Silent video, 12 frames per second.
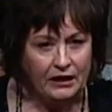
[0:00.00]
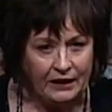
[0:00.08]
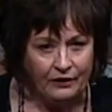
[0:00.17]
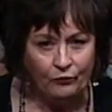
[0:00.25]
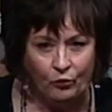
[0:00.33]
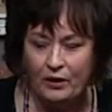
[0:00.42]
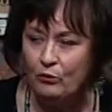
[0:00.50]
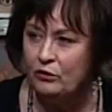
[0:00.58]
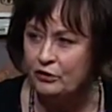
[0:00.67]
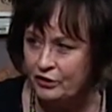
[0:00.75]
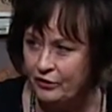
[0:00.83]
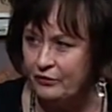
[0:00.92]
if we will
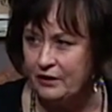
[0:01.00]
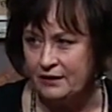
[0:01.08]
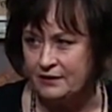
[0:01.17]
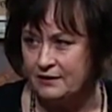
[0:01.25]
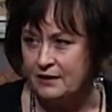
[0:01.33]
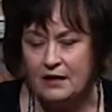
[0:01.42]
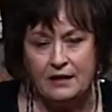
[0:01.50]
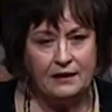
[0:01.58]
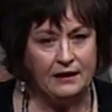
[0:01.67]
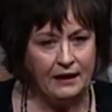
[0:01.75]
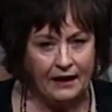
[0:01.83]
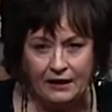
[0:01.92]
do this,
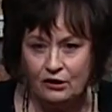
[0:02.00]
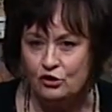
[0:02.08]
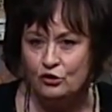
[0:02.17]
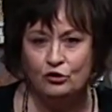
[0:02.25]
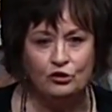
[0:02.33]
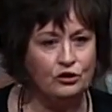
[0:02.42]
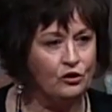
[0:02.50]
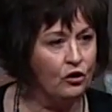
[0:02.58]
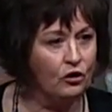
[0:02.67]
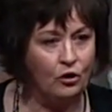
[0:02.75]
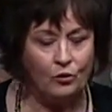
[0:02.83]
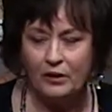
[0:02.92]
the angels are
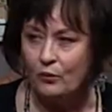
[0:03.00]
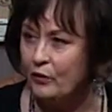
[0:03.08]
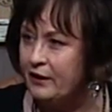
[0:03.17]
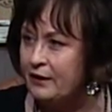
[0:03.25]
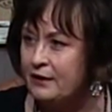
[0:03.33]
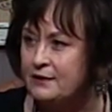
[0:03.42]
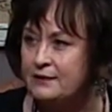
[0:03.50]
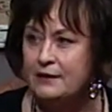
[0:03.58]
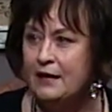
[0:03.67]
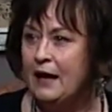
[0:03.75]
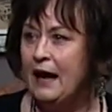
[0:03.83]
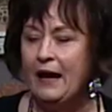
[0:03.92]
going with us,
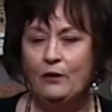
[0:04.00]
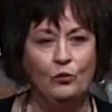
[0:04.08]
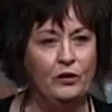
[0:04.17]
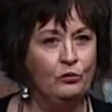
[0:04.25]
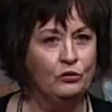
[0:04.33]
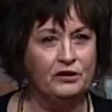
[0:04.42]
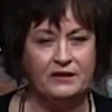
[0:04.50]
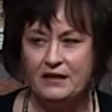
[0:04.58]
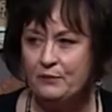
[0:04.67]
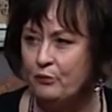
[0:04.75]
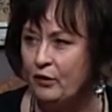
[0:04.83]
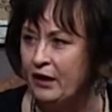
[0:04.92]
and we will see
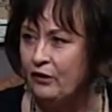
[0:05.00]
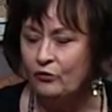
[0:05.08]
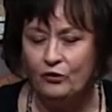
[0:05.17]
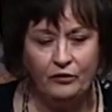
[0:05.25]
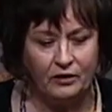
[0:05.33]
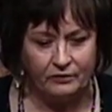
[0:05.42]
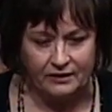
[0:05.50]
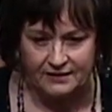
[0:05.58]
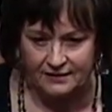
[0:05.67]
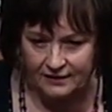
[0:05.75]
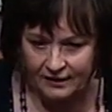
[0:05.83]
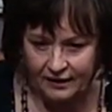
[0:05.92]
breakthrough. There is
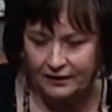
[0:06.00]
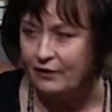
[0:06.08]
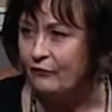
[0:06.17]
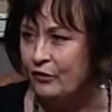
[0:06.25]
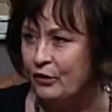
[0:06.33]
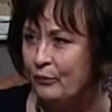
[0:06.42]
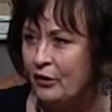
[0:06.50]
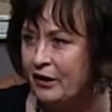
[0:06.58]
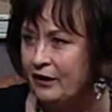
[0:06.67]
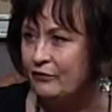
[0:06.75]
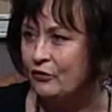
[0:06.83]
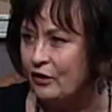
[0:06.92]
nothing for the
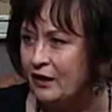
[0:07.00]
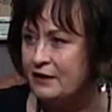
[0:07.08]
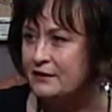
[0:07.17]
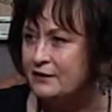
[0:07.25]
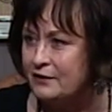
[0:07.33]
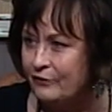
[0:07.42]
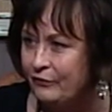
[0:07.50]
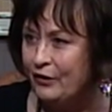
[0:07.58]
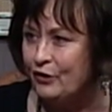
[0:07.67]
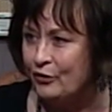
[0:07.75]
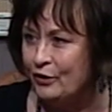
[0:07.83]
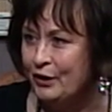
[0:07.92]
body of Christ to
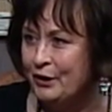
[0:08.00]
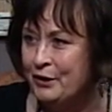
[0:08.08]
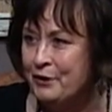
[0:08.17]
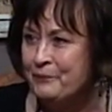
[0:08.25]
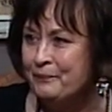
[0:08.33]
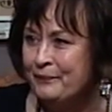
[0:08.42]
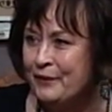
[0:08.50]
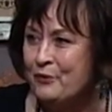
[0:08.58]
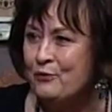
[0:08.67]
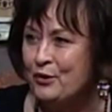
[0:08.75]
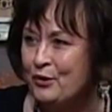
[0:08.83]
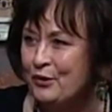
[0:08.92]
fear.
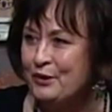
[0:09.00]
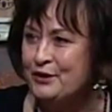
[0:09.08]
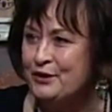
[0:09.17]
We're going